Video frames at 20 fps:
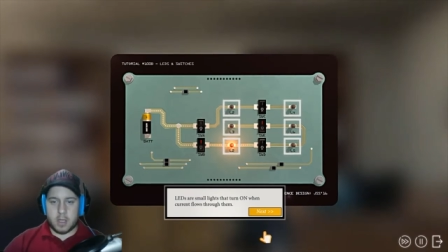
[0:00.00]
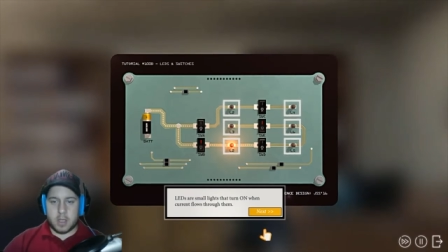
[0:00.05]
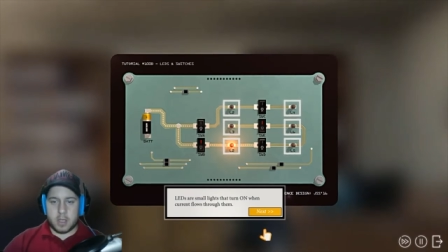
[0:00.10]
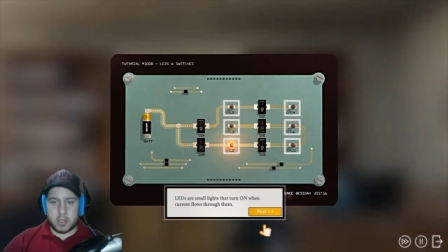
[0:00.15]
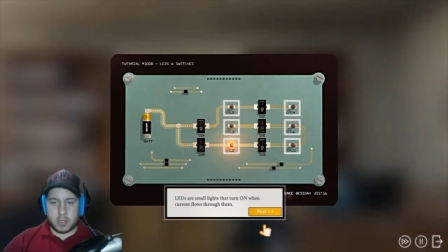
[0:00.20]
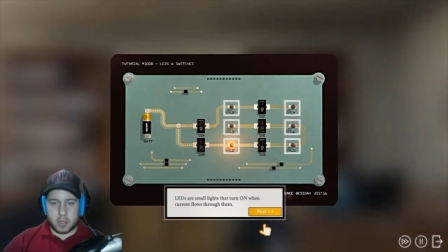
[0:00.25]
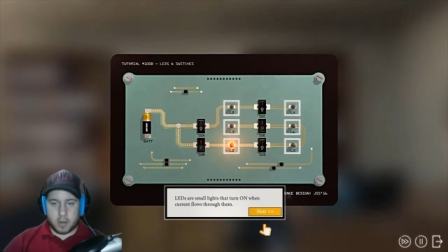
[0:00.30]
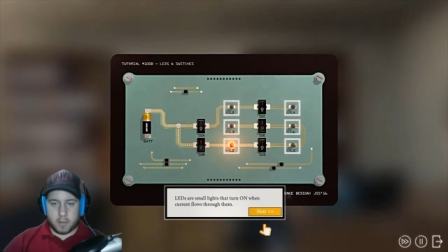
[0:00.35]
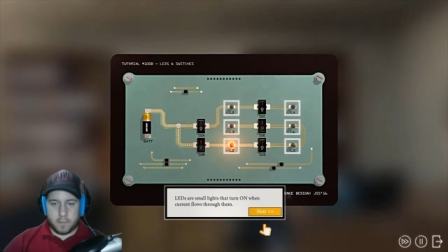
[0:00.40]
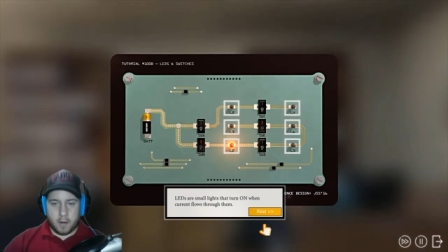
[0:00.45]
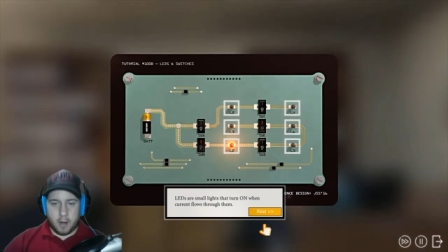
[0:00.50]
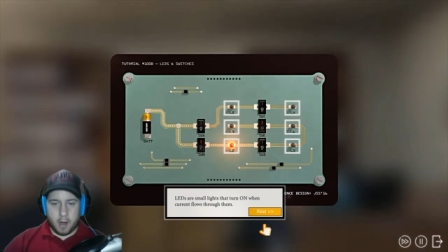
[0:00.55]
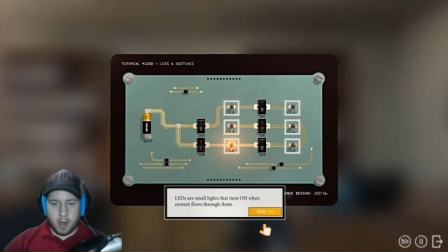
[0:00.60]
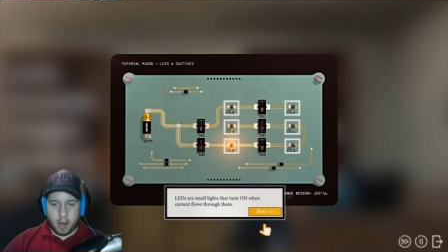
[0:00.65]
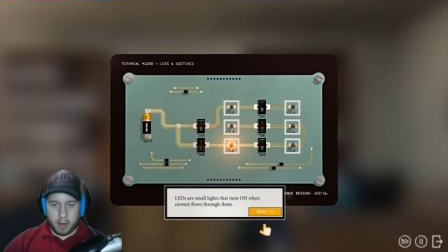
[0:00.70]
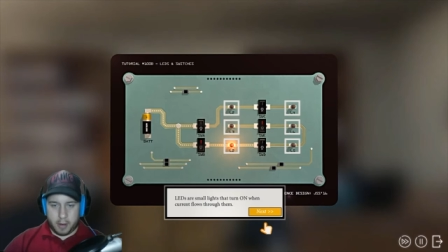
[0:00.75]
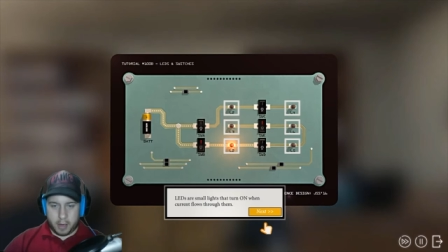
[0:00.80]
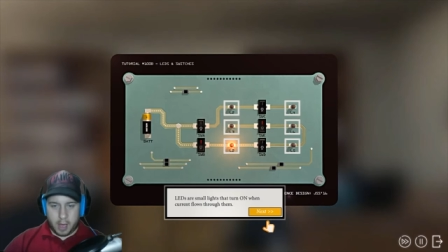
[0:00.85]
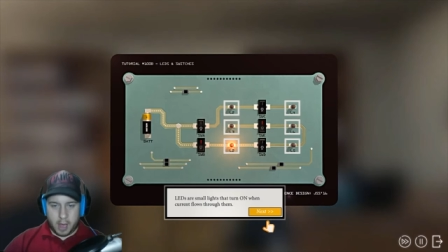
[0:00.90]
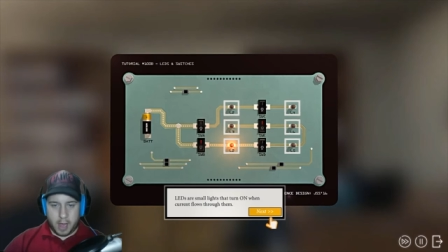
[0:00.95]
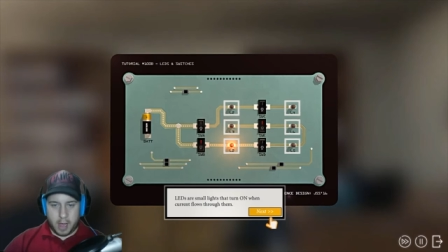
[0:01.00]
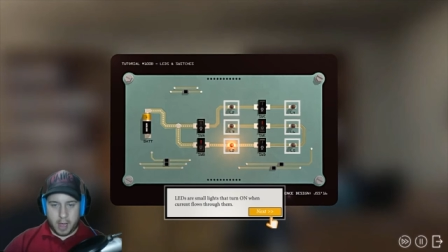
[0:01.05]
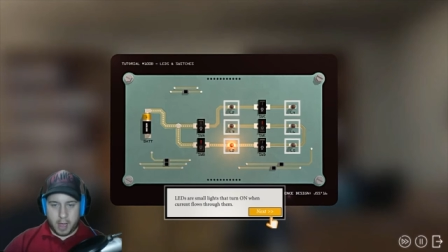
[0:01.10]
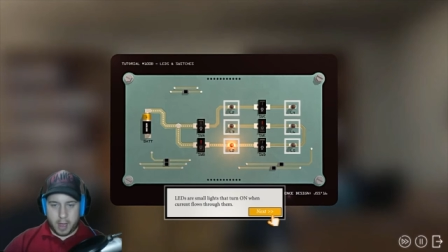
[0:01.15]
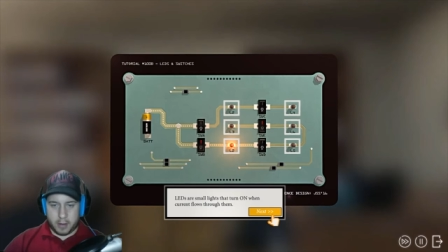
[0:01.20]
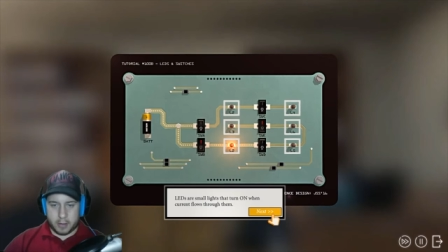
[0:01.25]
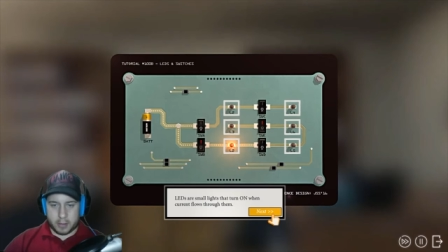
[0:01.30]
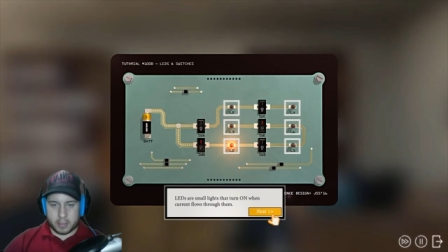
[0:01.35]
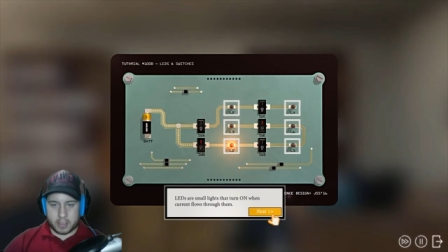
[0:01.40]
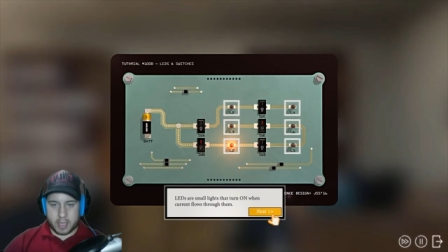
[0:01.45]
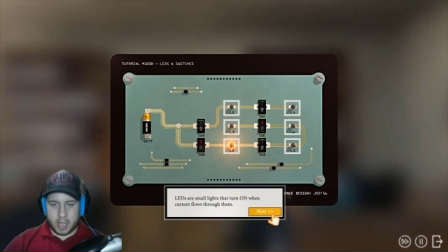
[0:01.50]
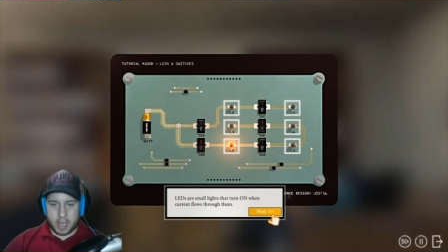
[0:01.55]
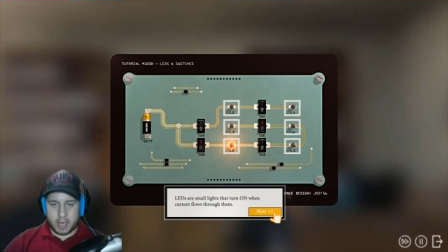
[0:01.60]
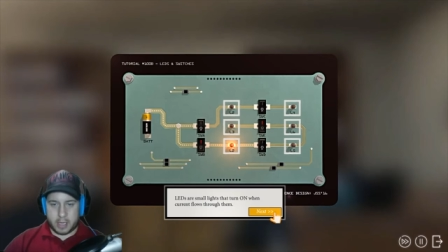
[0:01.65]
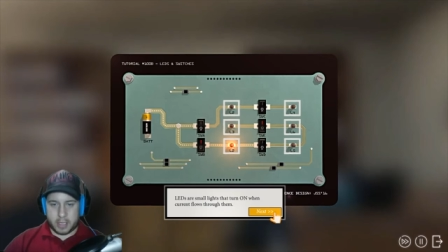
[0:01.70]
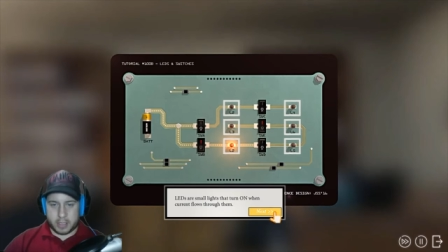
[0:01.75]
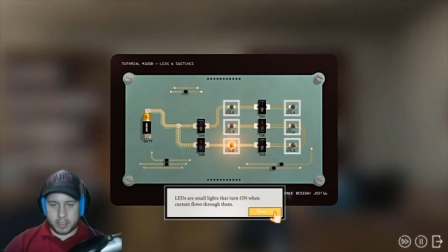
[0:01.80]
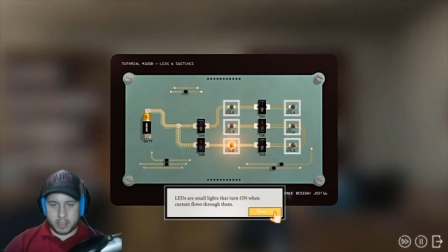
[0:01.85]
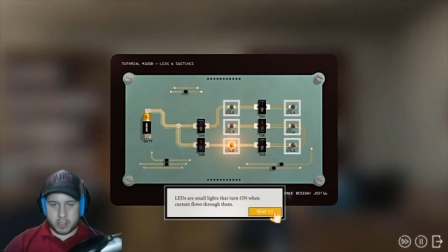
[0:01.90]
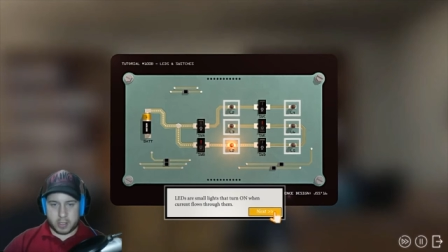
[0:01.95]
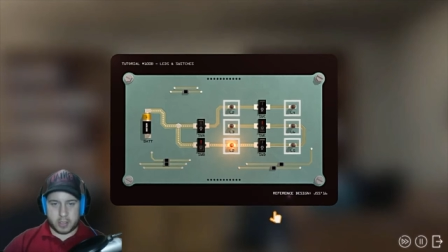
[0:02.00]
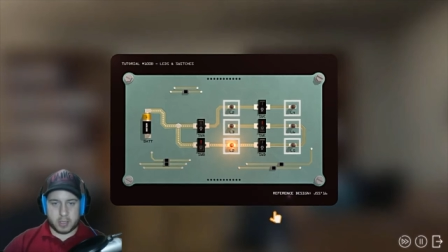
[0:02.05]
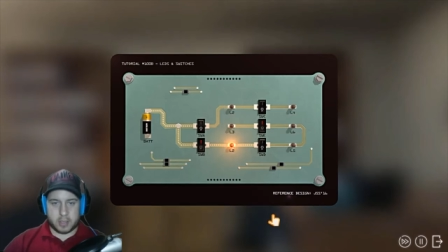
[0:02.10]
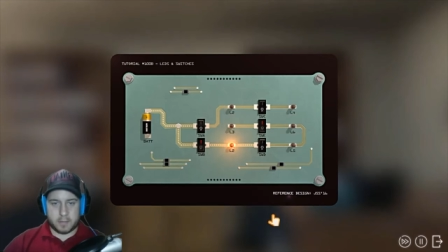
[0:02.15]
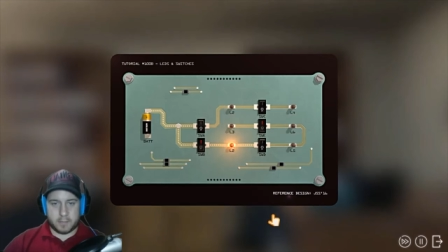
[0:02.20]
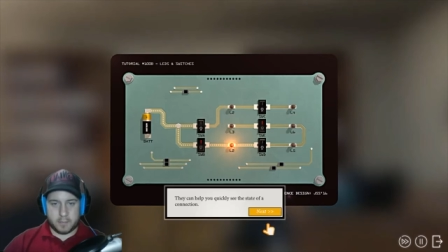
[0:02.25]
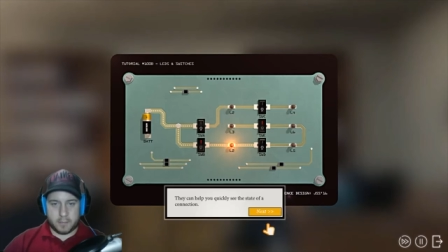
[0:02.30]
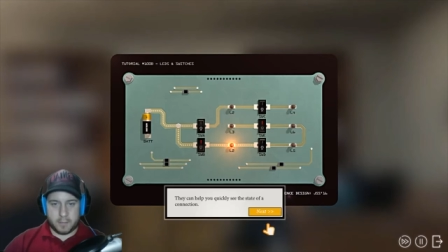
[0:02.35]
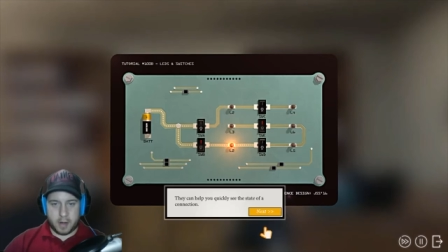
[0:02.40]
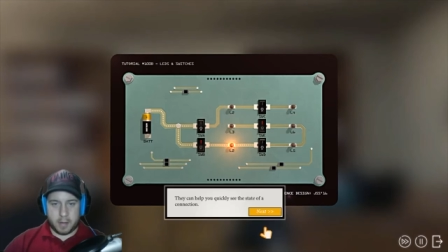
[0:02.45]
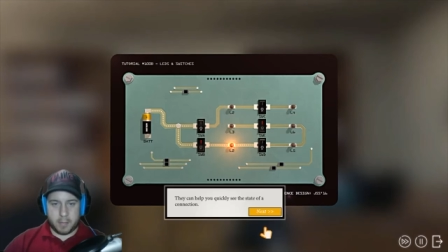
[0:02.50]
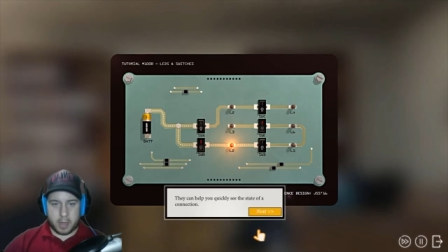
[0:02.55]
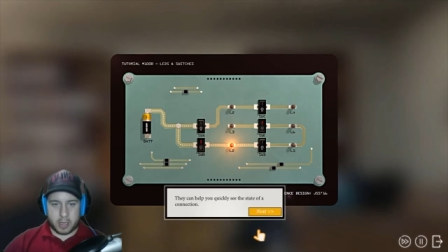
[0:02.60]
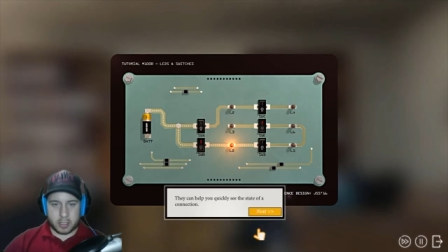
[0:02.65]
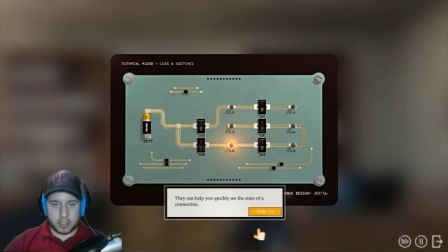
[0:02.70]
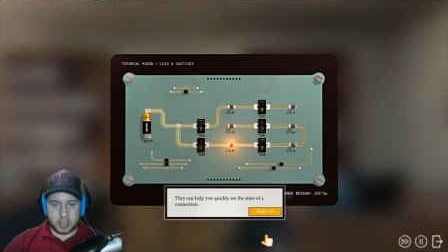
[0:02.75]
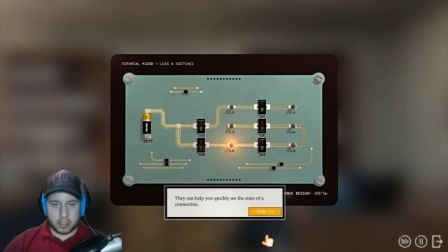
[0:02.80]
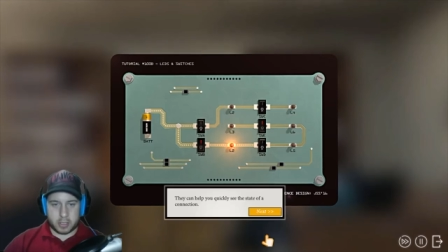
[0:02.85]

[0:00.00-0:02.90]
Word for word: So far, I understand this very much.